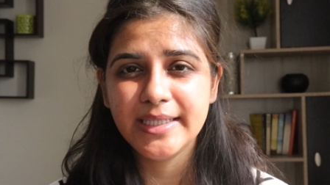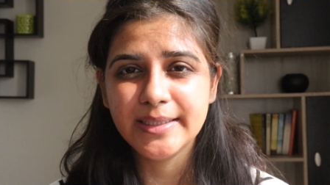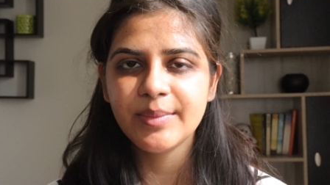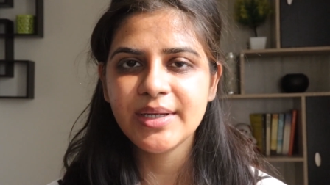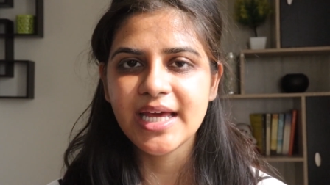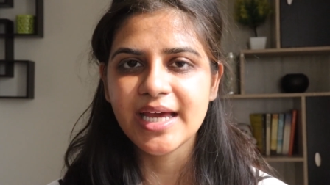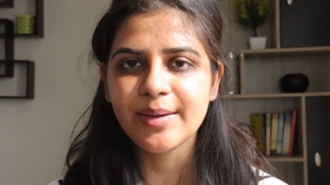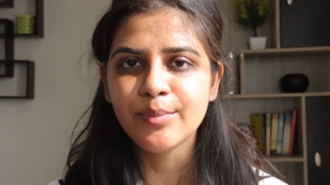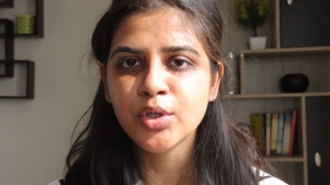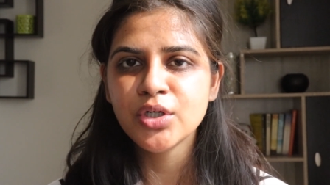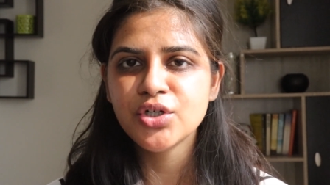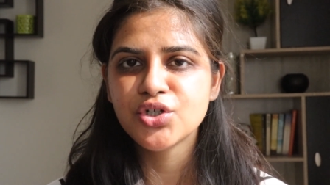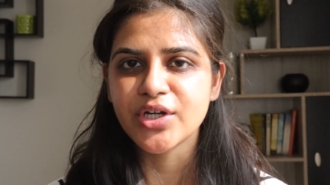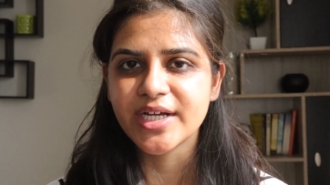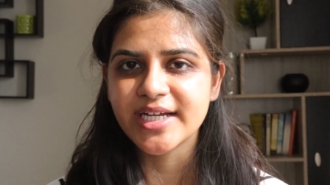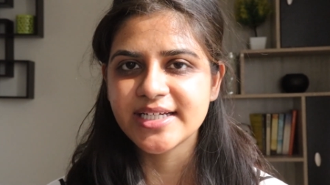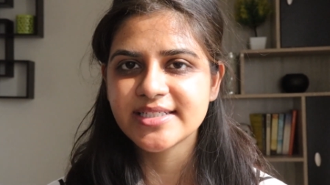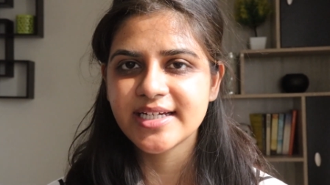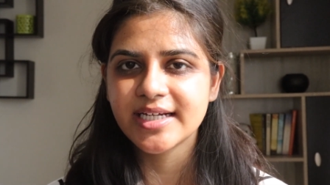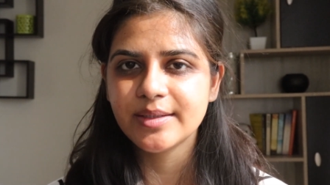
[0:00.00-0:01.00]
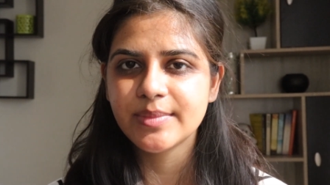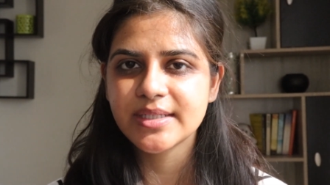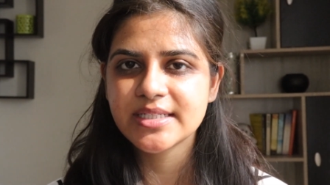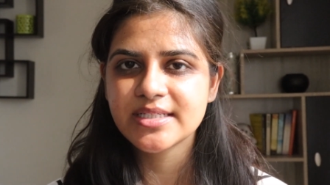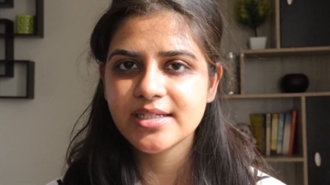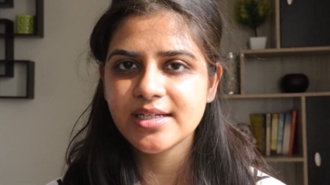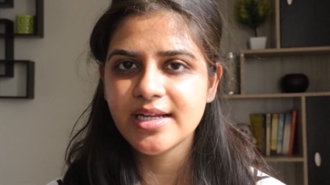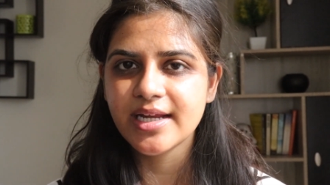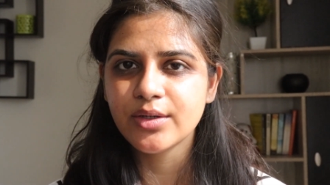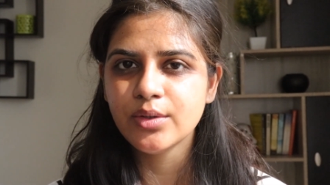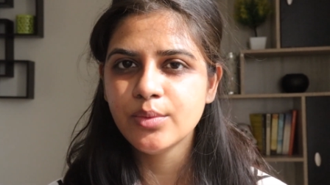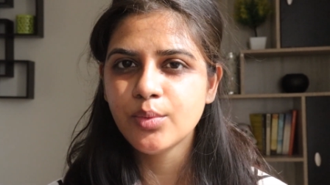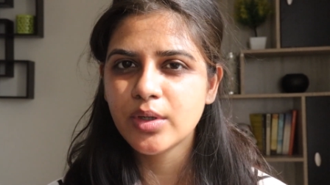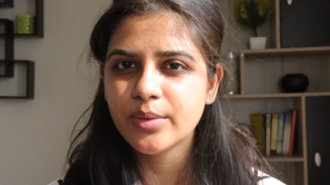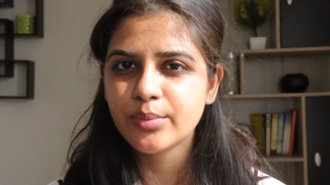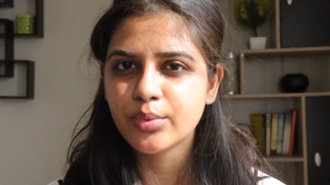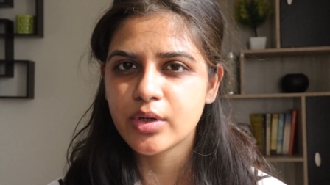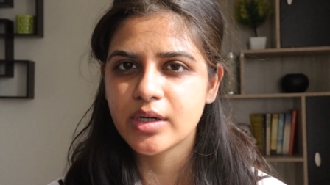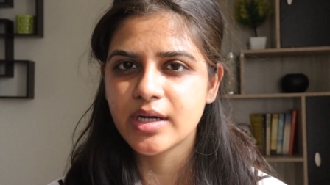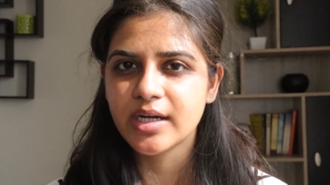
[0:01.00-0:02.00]
I mean, I'm on dry side, but still I don't
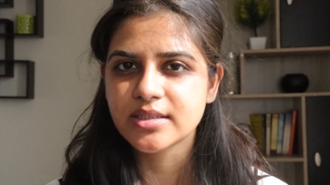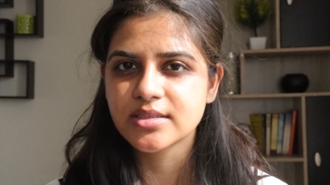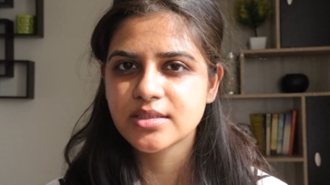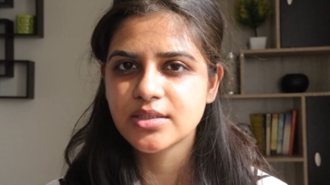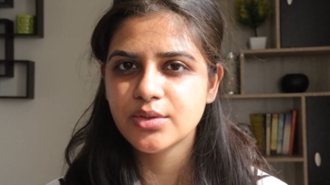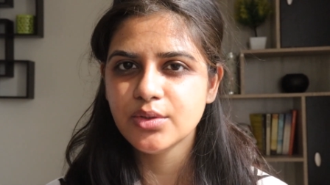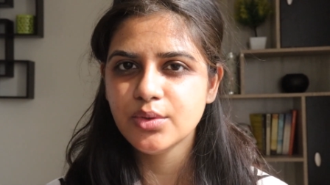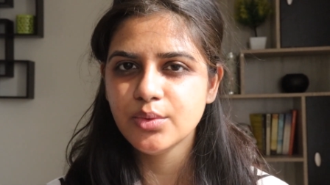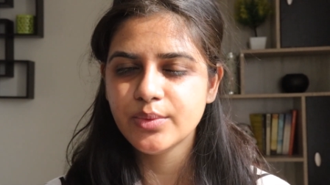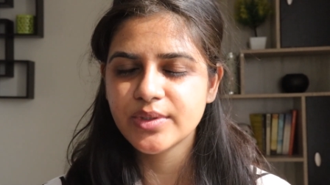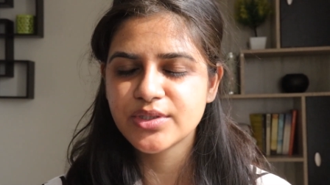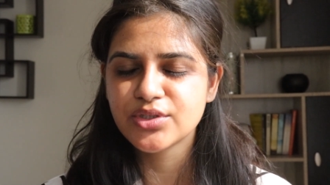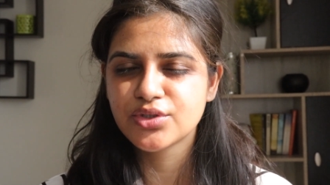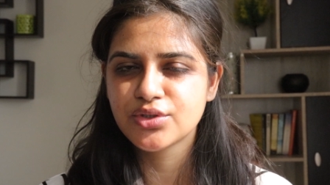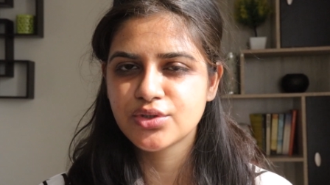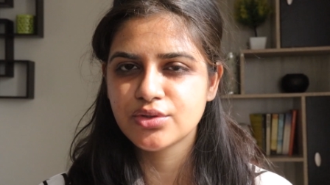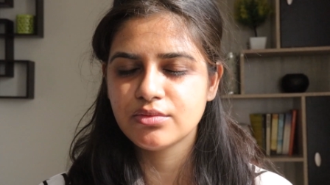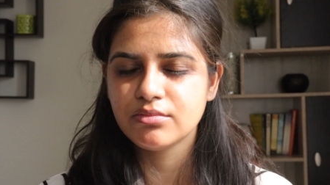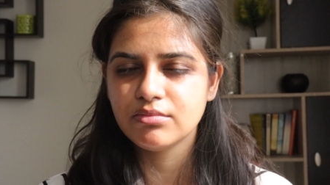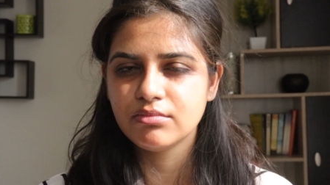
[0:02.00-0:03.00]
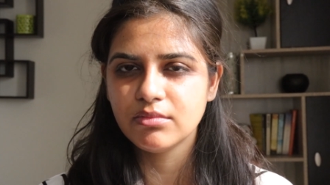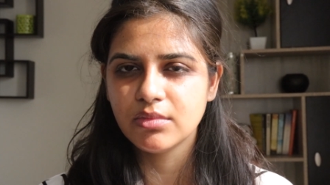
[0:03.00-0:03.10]
want products which